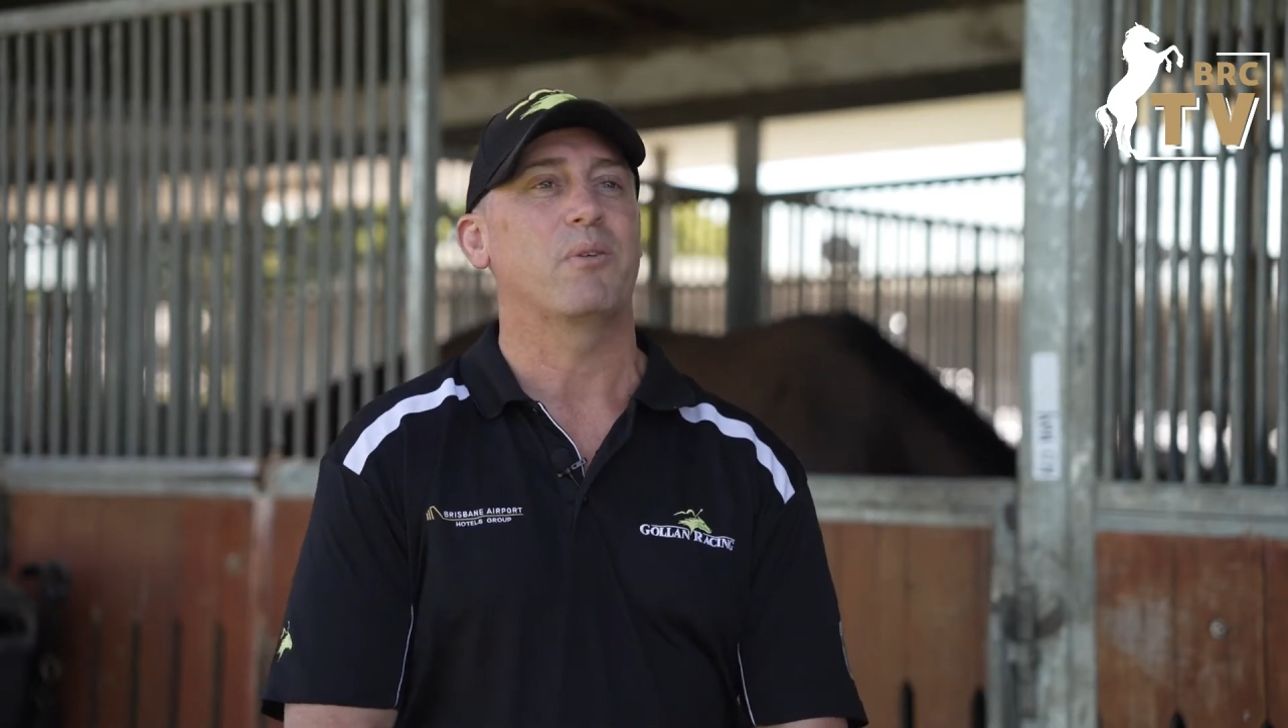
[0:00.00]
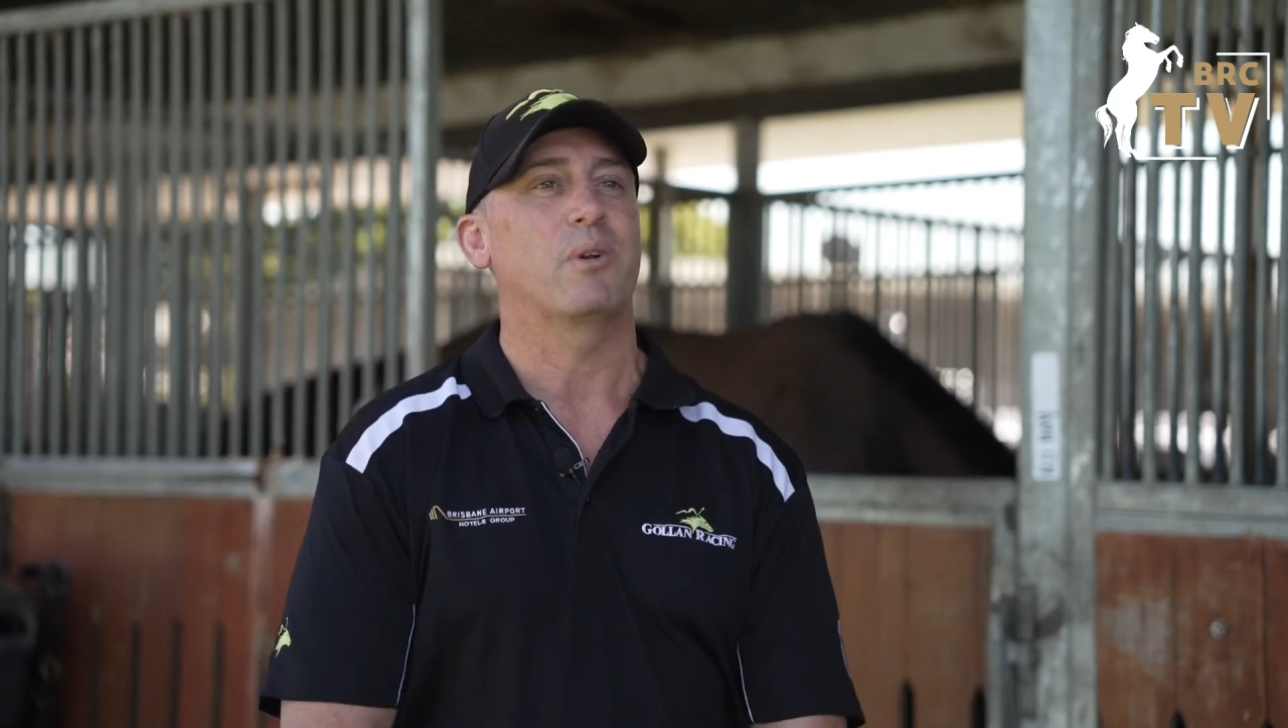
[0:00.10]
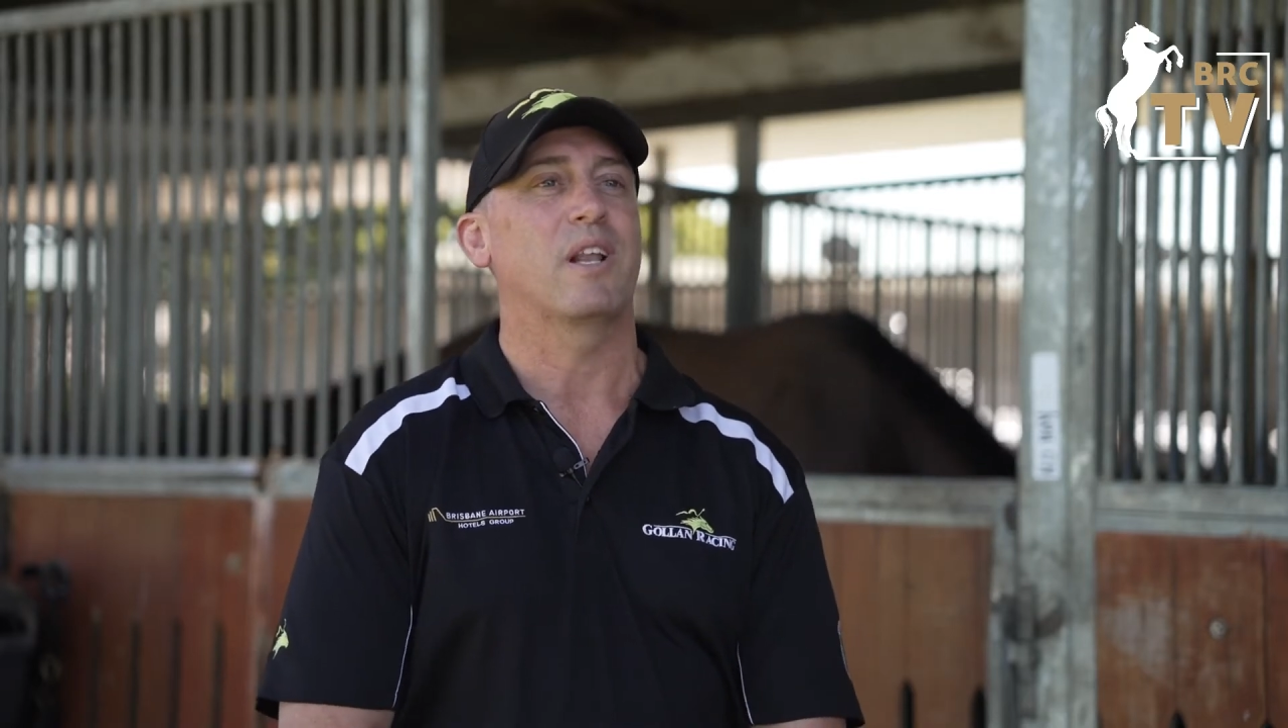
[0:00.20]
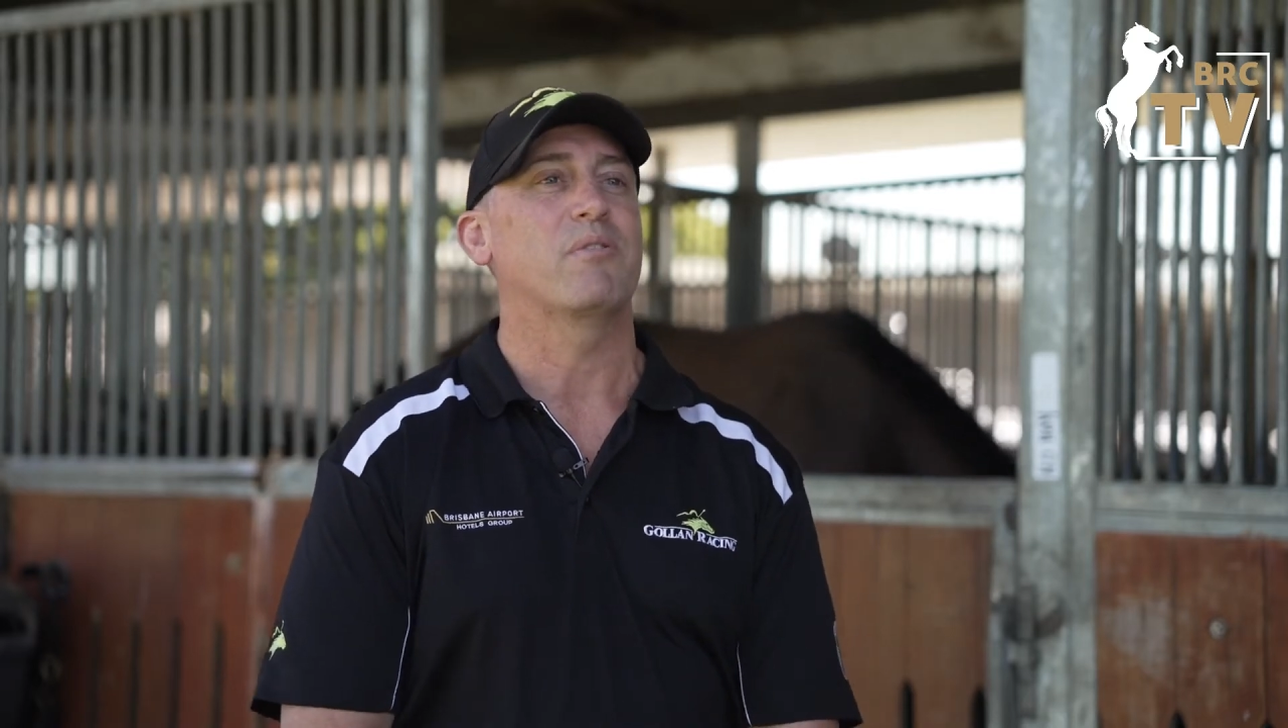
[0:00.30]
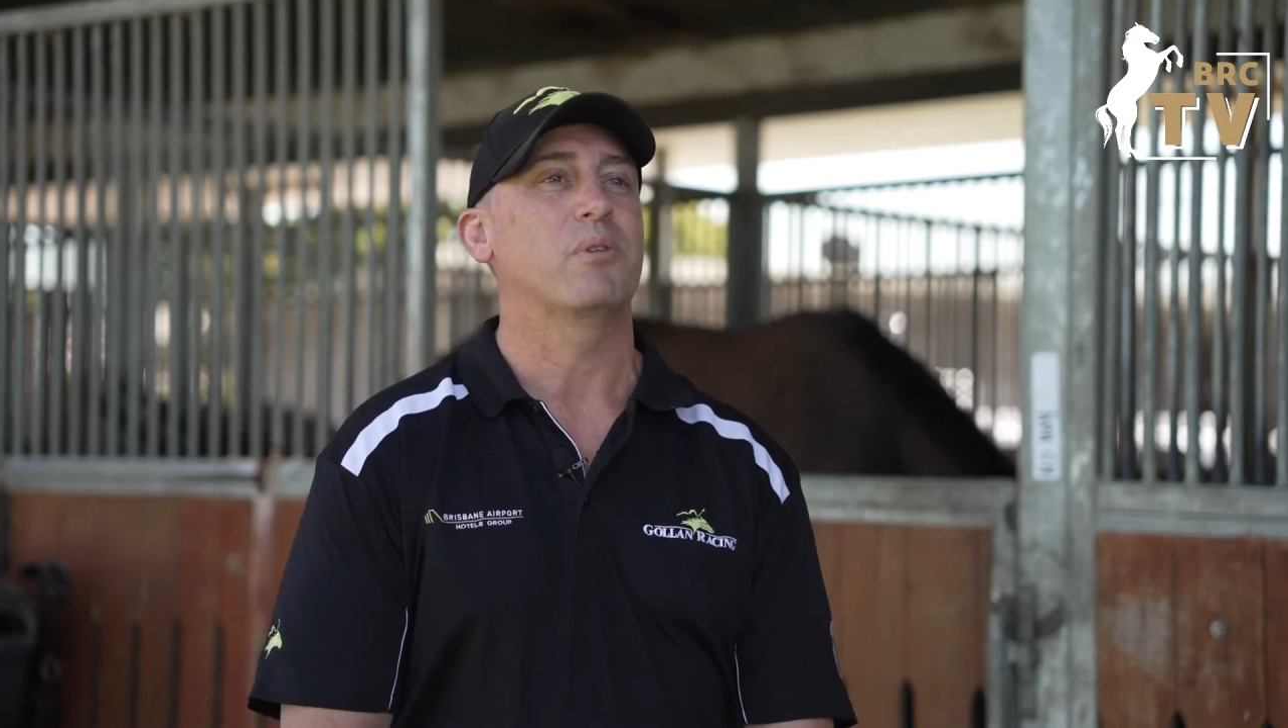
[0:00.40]
I
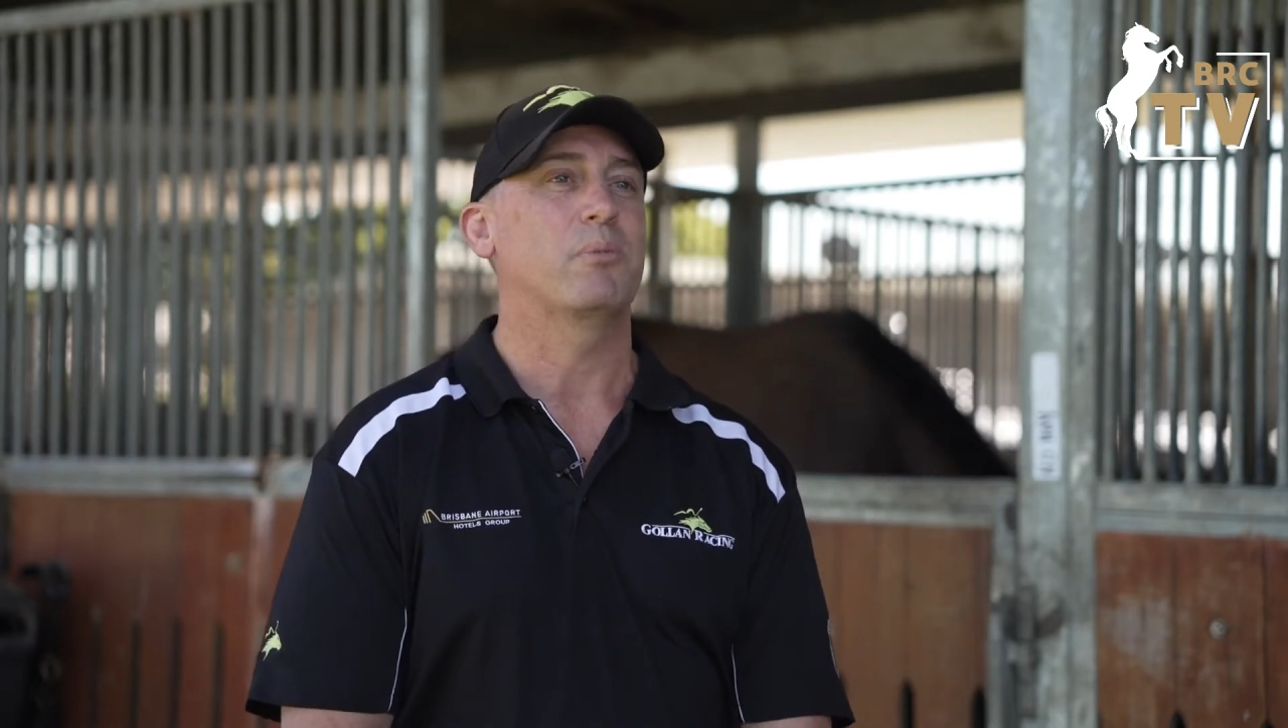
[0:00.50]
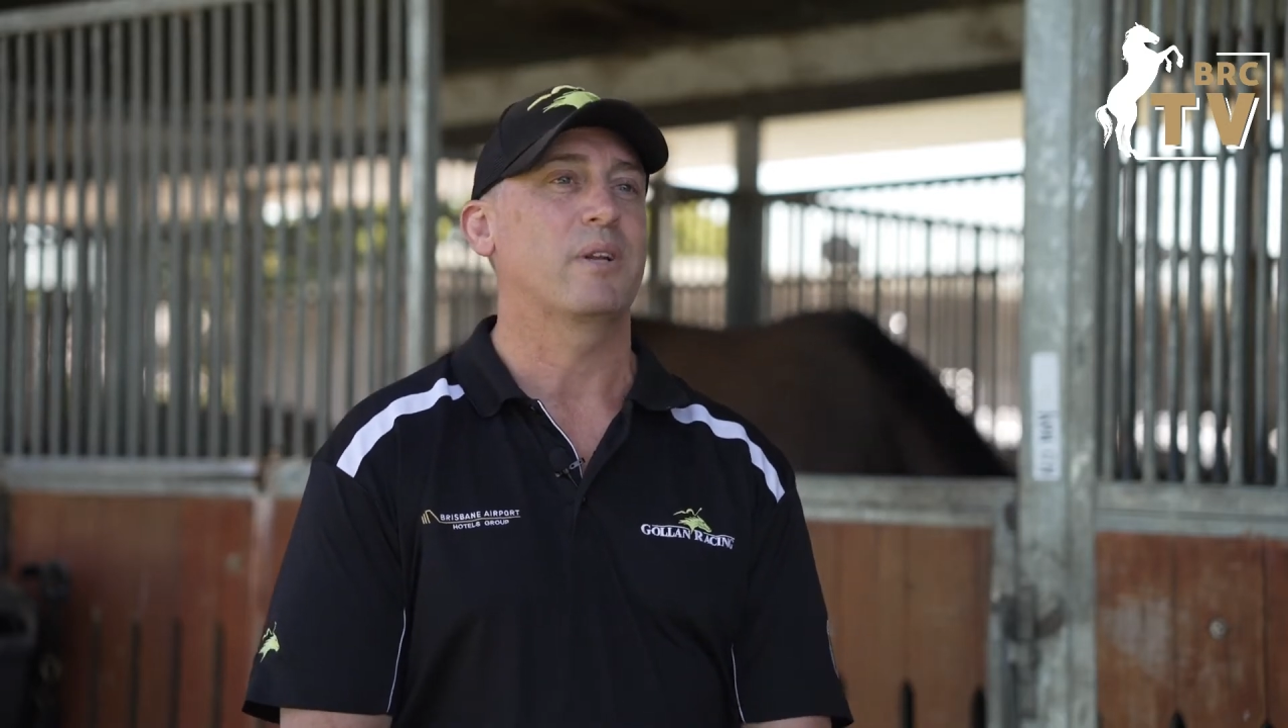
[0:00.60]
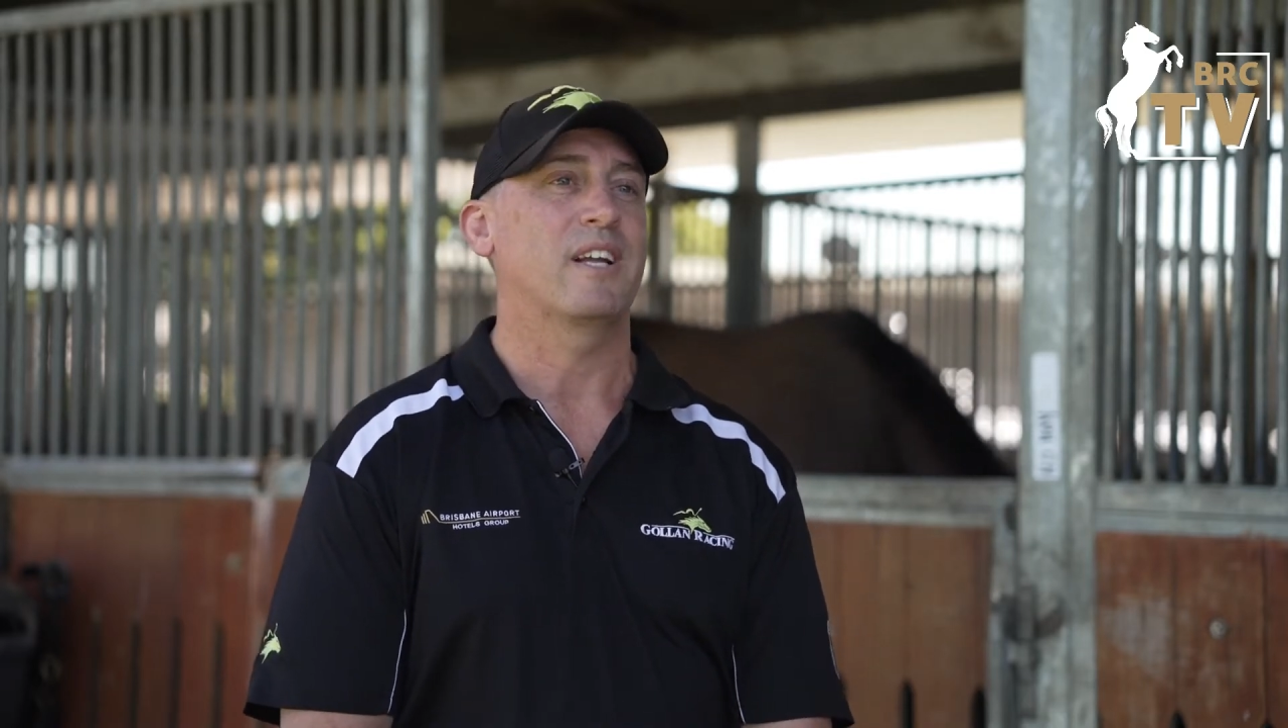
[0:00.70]
would love a little bit